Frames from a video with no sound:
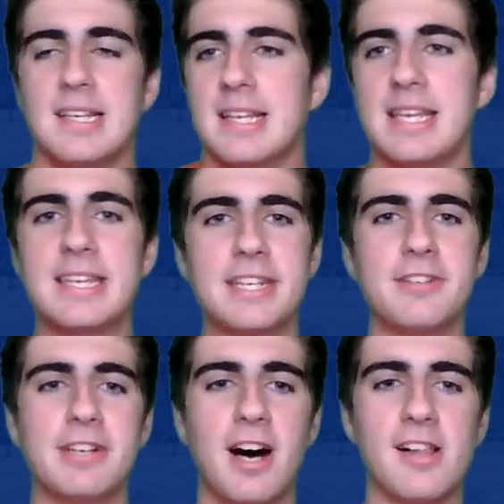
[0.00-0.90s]
he can
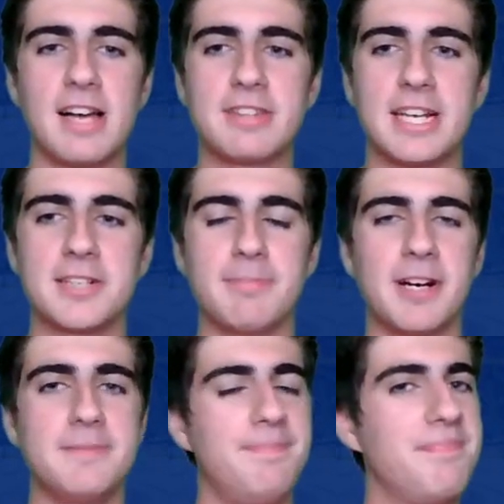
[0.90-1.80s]
do it all out there,
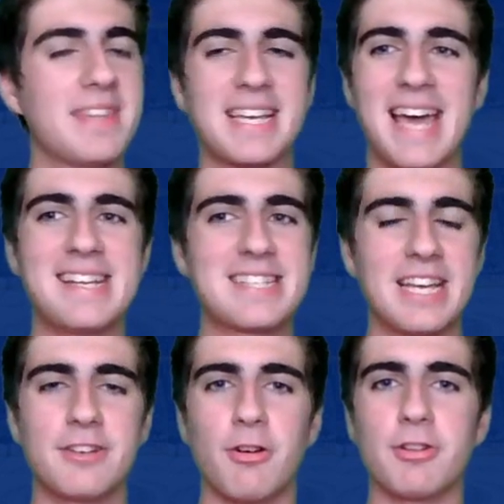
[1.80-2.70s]
but again, he's
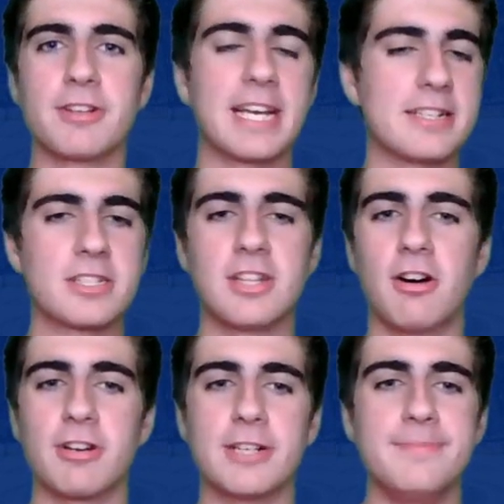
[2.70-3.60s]
getting older, getting
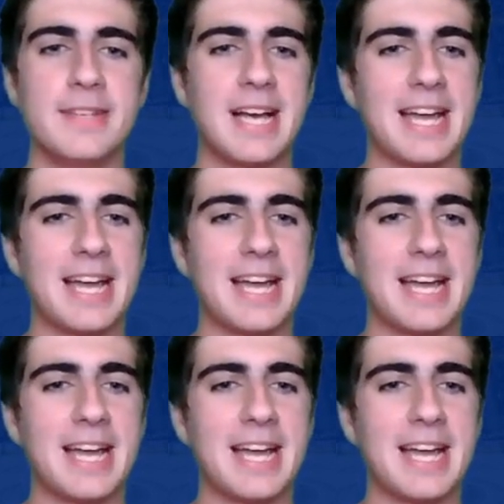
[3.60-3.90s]
slower.